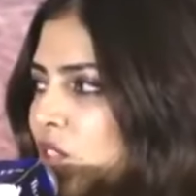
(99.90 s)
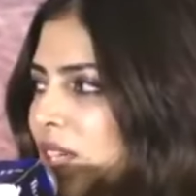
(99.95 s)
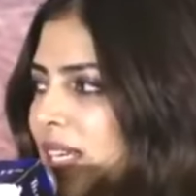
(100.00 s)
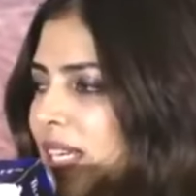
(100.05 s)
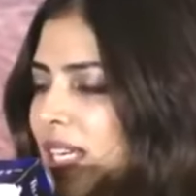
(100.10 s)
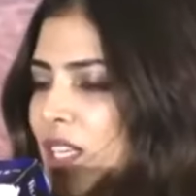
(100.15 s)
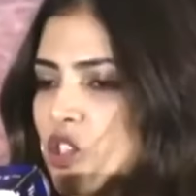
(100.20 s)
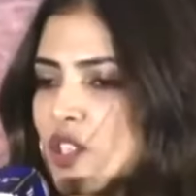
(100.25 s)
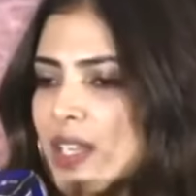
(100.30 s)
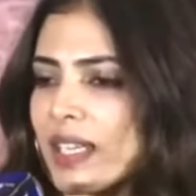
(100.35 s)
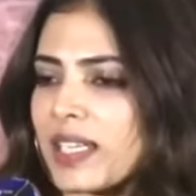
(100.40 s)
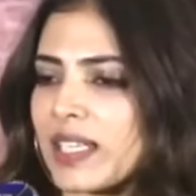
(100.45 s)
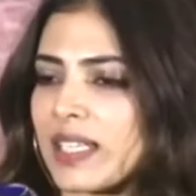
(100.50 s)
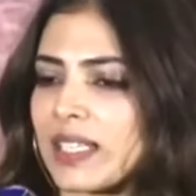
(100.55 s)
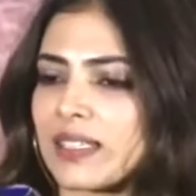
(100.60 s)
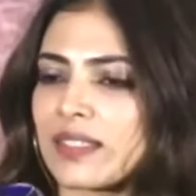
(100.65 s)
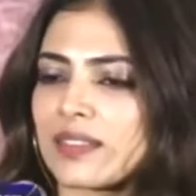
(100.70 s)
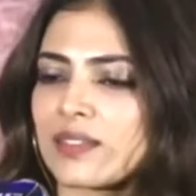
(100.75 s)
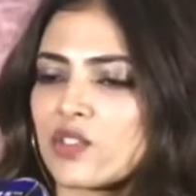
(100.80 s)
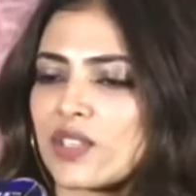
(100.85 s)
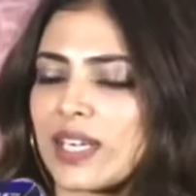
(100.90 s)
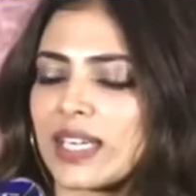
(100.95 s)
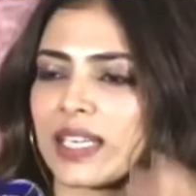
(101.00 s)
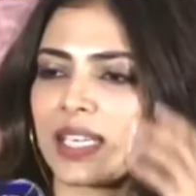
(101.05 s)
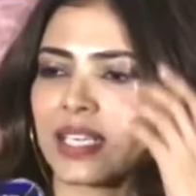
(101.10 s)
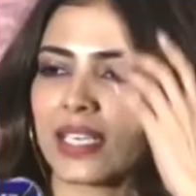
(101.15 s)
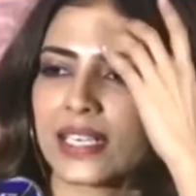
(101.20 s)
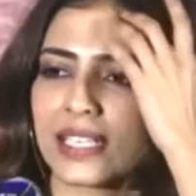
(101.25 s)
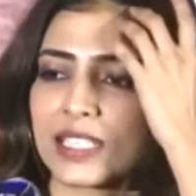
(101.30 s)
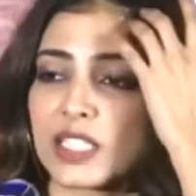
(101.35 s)

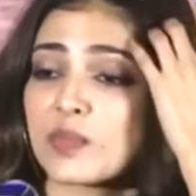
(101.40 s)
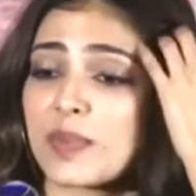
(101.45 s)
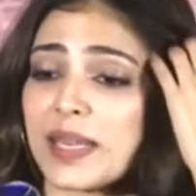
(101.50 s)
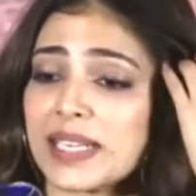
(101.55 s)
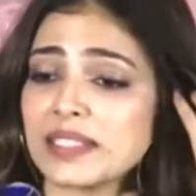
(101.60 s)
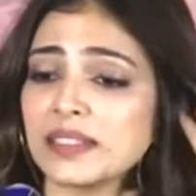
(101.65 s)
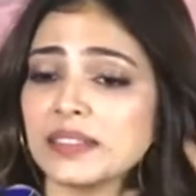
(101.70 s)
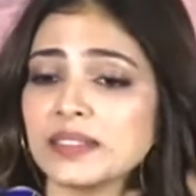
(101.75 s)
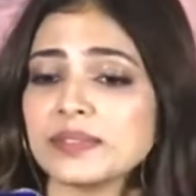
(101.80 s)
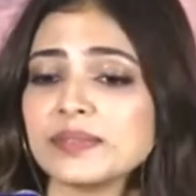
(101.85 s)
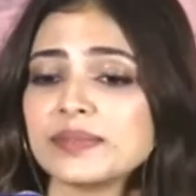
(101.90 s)
Checking. Is this better?